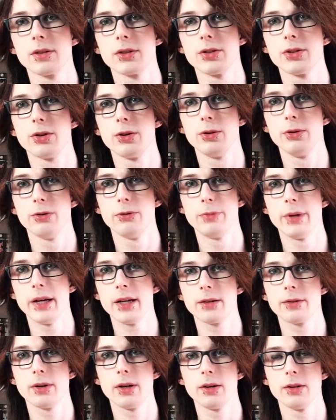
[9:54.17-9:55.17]
Show you
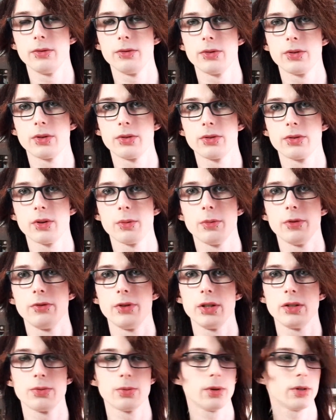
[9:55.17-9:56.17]
backgrounds on some of
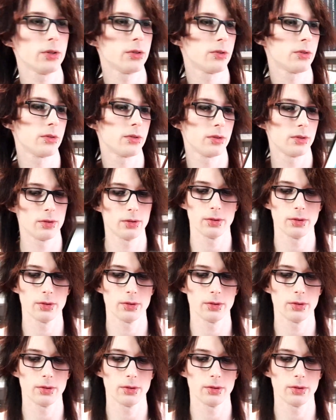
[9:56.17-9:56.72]
these ones.